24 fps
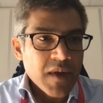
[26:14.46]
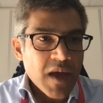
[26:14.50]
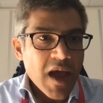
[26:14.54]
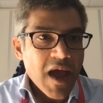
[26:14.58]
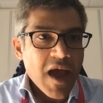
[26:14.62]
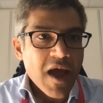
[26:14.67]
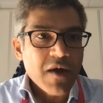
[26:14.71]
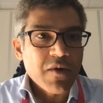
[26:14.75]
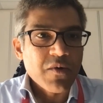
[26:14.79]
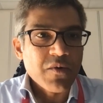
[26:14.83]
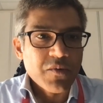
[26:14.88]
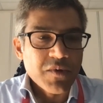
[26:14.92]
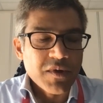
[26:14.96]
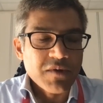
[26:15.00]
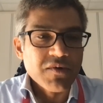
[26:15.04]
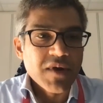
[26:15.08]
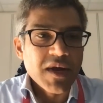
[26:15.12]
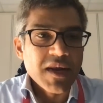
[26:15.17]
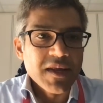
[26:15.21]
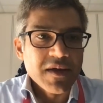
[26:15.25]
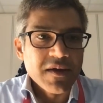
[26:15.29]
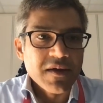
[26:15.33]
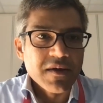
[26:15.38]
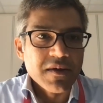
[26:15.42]
how are we
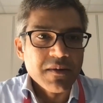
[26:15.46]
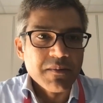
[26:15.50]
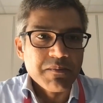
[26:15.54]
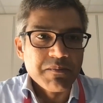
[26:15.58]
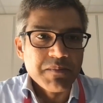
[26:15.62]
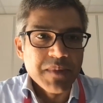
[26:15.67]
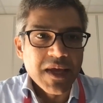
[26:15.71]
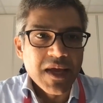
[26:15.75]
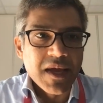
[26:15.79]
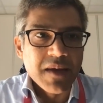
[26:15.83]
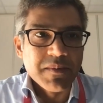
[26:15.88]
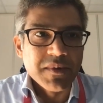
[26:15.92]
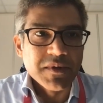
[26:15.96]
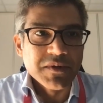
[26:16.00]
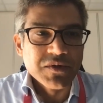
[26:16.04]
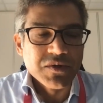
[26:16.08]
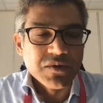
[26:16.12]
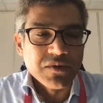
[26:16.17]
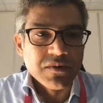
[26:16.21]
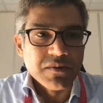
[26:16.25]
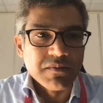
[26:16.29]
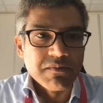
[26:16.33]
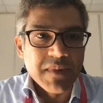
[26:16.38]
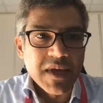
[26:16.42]
really going to be able
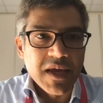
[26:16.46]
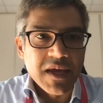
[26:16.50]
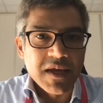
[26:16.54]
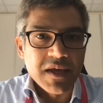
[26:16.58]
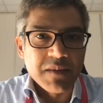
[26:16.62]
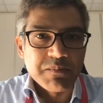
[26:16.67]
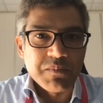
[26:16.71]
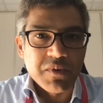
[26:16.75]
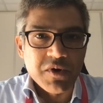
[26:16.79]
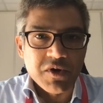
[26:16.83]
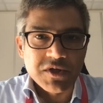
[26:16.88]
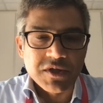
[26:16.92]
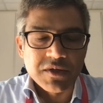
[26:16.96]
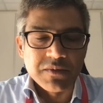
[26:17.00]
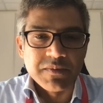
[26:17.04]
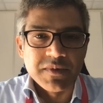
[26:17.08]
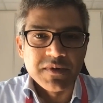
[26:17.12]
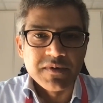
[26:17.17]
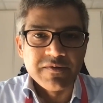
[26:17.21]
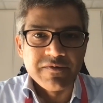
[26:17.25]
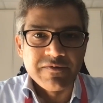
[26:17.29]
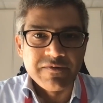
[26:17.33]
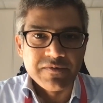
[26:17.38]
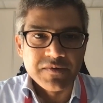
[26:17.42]
to make it
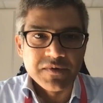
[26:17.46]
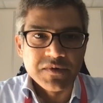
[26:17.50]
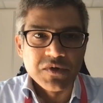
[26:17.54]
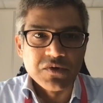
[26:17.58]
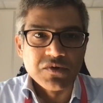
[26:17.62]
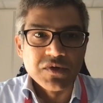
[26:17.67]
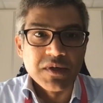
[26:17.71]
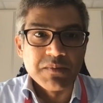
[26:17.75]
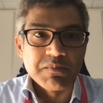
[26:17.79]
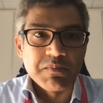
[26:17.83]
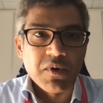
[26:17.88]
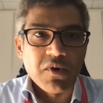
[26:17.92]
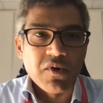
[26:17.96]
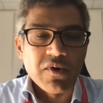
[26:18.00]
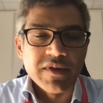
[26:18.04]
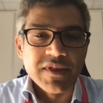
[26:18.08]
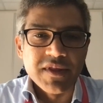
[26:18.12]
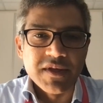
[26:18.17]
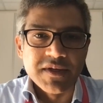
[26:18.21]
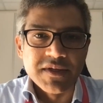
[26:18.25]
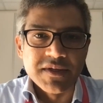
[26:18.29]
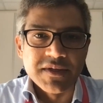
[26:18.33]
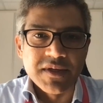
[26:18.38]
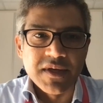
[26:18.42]
possible to deploy
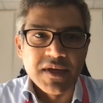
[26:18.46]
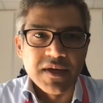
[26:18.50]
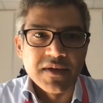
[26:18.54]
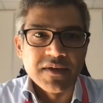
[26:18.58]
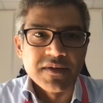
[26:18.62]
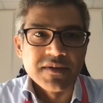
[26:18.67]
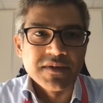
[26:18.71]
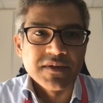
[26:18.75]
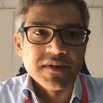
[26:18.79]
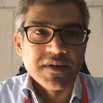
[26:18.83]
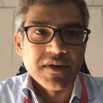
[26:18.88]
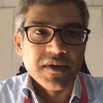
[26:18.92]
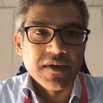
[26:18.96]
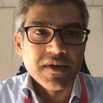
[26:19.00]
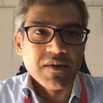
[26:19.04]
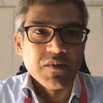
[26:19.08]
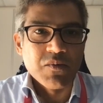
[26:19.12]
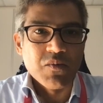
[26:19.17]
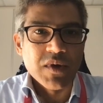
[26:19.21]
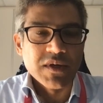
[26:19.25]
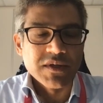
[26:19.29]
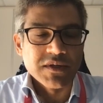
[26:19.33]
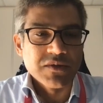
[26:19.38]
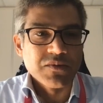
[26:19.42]
these things
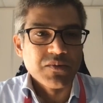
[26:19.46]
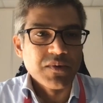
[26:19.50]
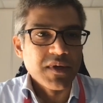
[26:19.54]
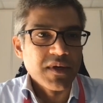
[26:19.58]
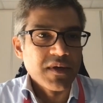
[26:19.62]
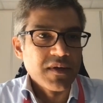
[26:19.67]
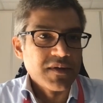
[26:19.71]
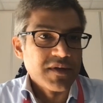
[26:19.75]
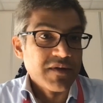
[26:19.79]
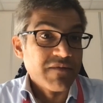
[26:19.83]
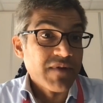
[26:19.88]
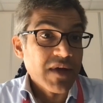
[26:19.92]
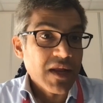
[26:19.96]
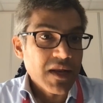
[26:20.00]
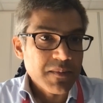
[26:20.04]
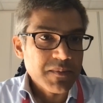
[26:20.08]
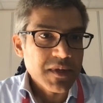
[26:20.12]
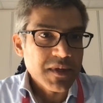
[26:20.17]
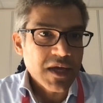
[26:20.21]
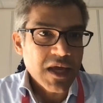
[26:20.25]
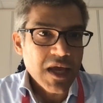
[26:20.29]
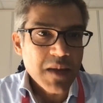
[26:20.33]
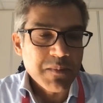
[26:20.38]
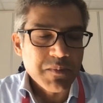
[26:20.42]
once we
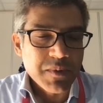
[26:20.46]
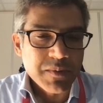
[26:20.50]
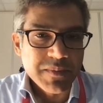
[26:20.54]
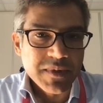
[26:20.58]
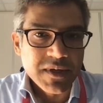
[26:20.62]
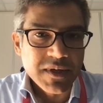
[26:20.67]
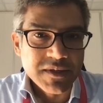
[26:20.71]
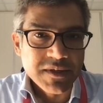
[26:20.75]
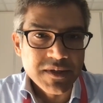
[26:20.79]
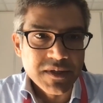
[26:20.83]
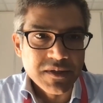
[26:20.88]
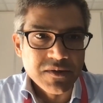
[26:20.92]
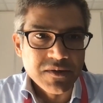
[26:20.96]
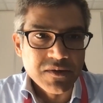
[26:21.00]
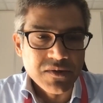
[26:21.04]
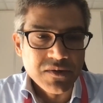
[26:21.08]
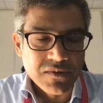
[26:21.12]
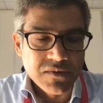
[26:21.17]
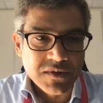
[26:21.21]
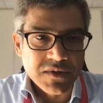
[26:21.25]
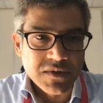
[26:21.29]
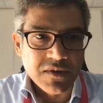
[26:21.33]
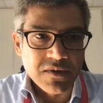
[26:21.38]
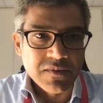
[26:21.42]
develop the capability to
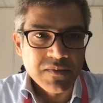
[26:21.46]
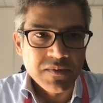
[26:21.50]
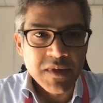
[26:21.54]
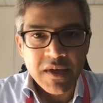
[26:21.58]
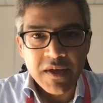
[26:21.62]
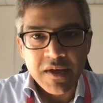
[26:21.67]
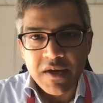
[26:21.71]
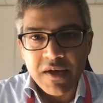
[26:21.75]
do so?